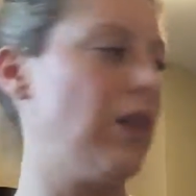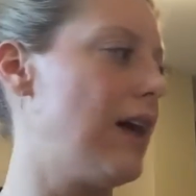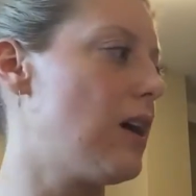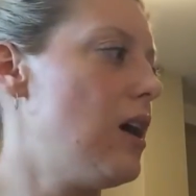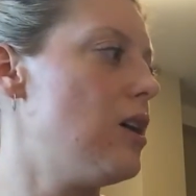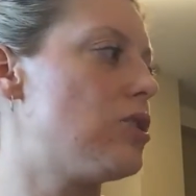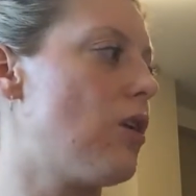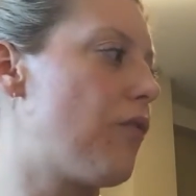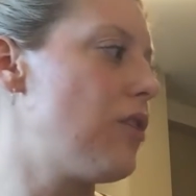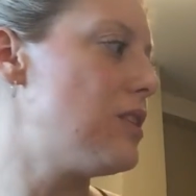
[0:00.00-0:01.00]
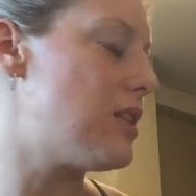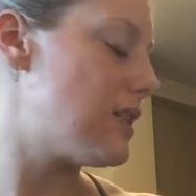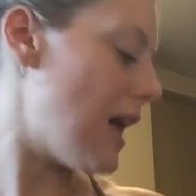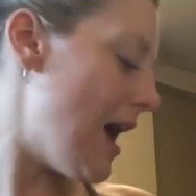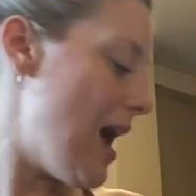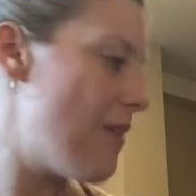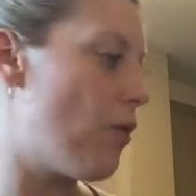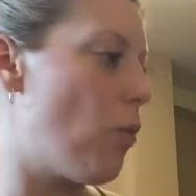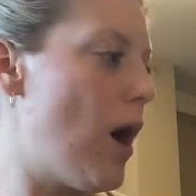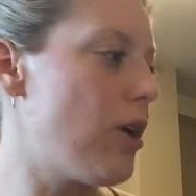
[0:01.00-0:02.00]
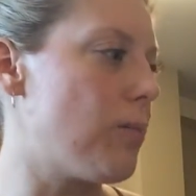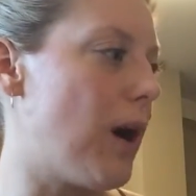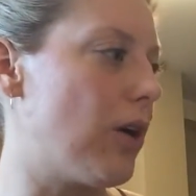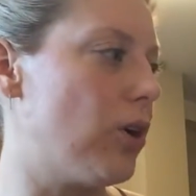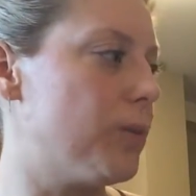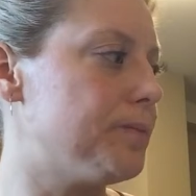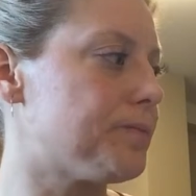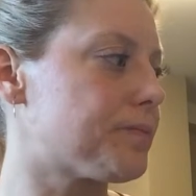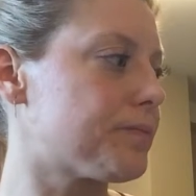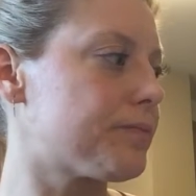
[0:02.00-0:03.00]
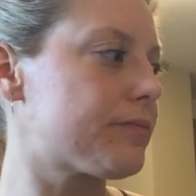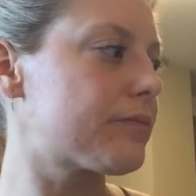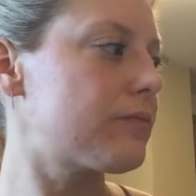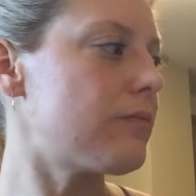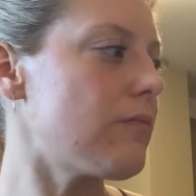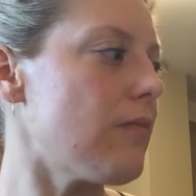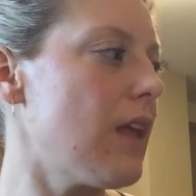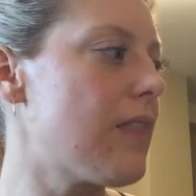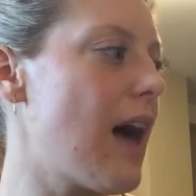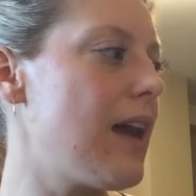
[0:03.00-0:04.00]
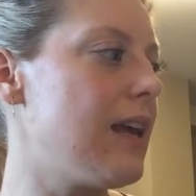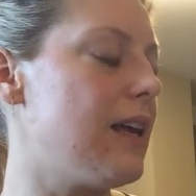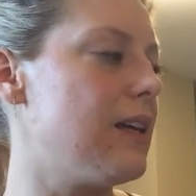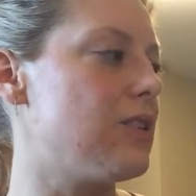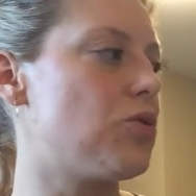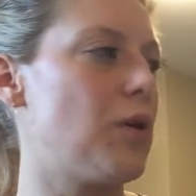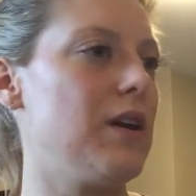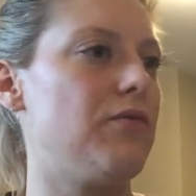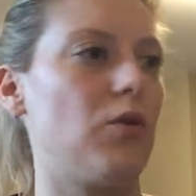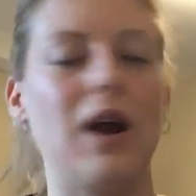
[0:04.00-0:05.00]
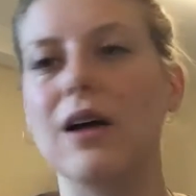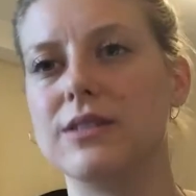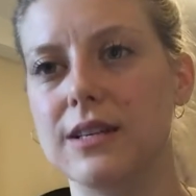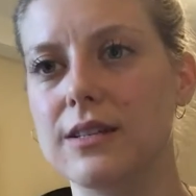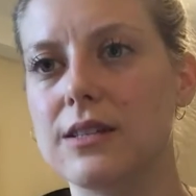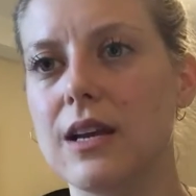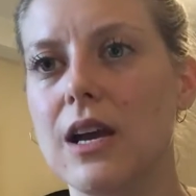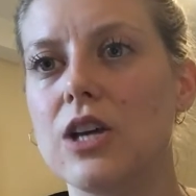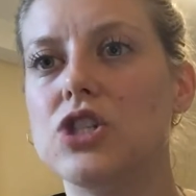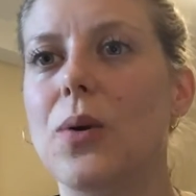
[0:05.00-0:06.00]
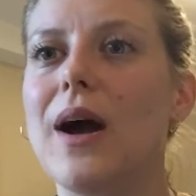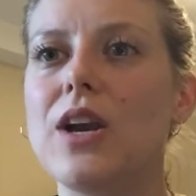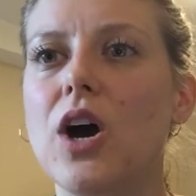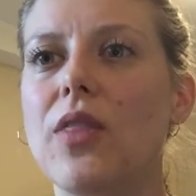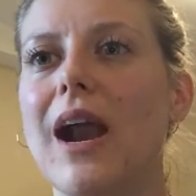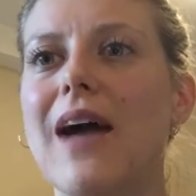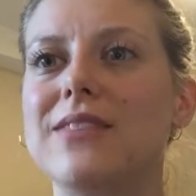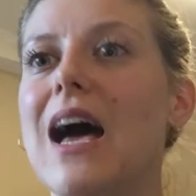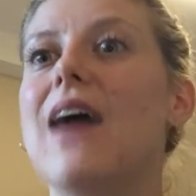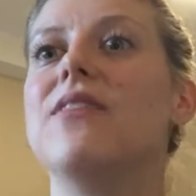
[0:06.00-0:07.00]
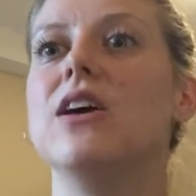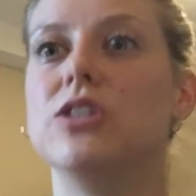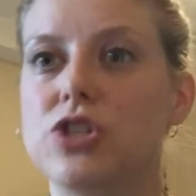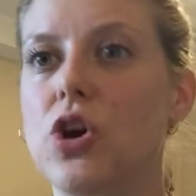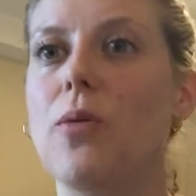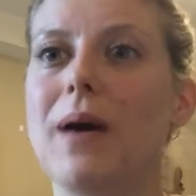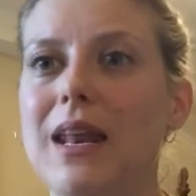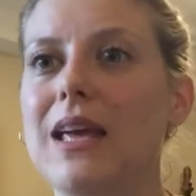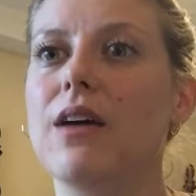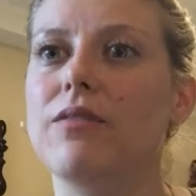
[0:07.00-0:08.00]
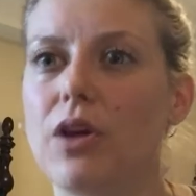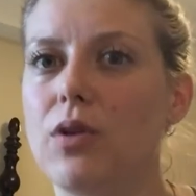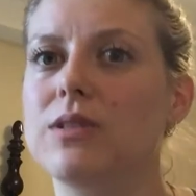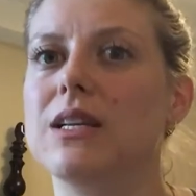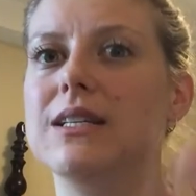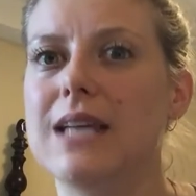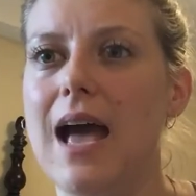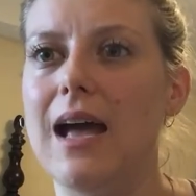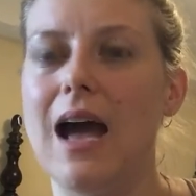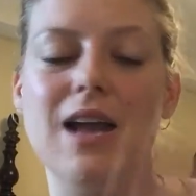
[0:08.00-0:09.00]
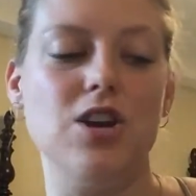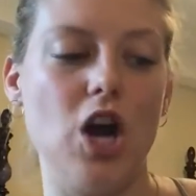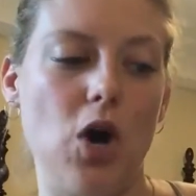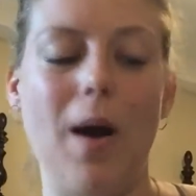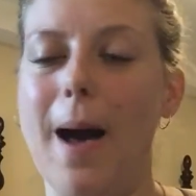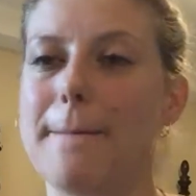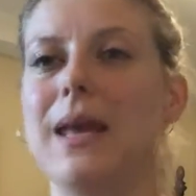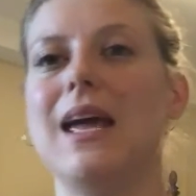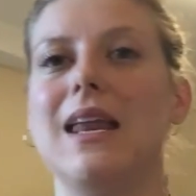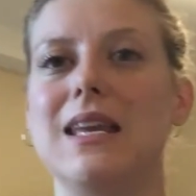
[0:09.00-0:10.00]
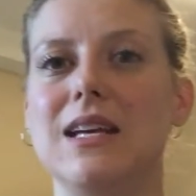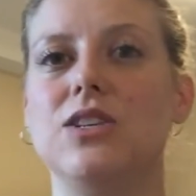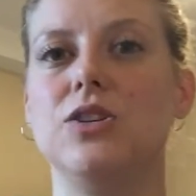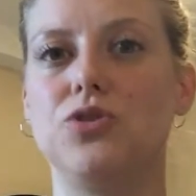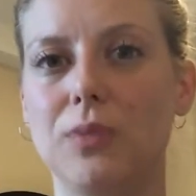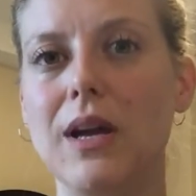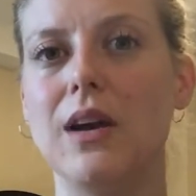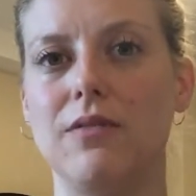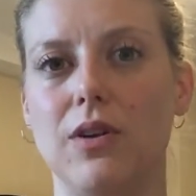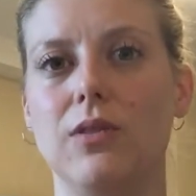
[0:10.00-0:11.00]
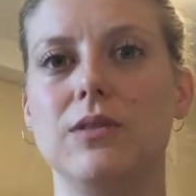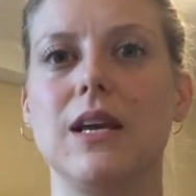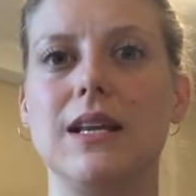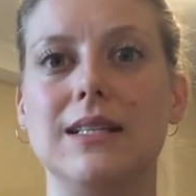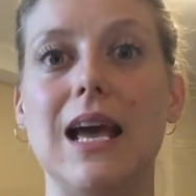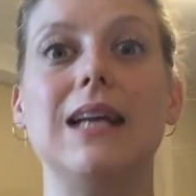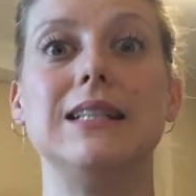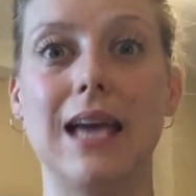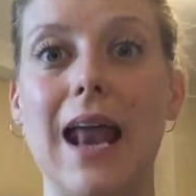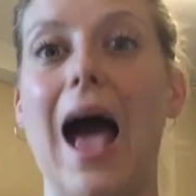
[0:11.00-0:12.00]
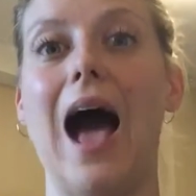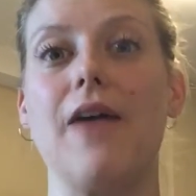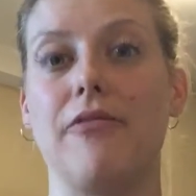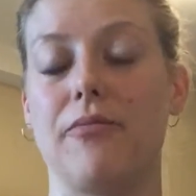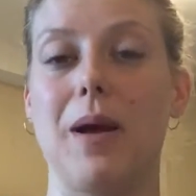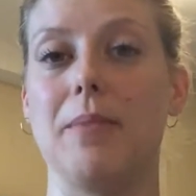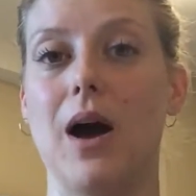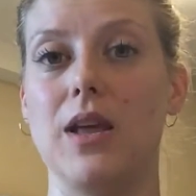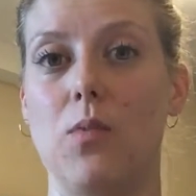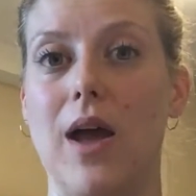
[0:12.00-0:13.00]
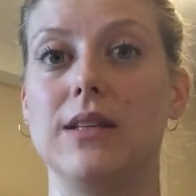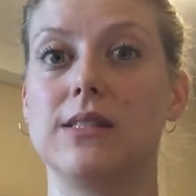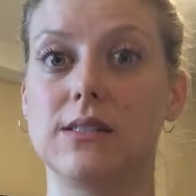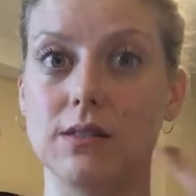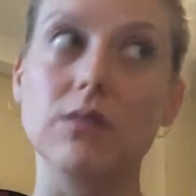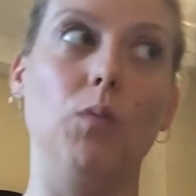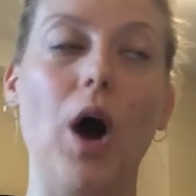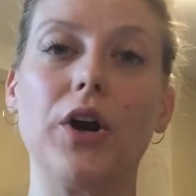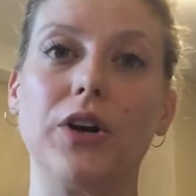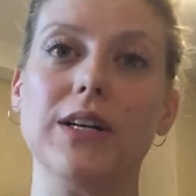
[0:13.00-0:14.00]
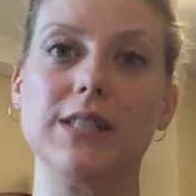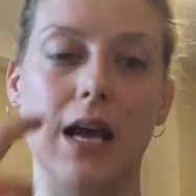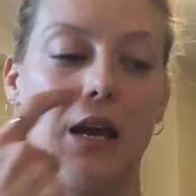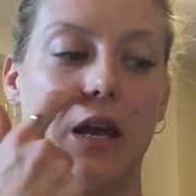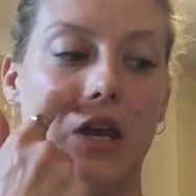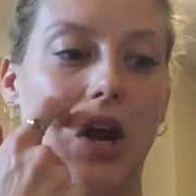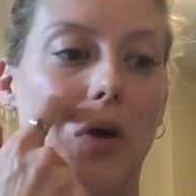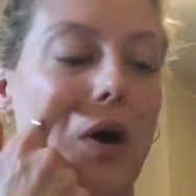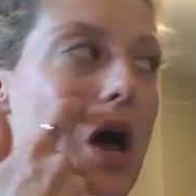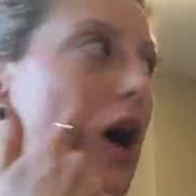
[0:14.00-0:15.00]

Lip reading: Like, so for instance, I have a water bottle that is 24 ounces. So I know that I have to have so many of those in a day. I know how many I need to drink of those in a day to get half of my body weight's water intake, you know?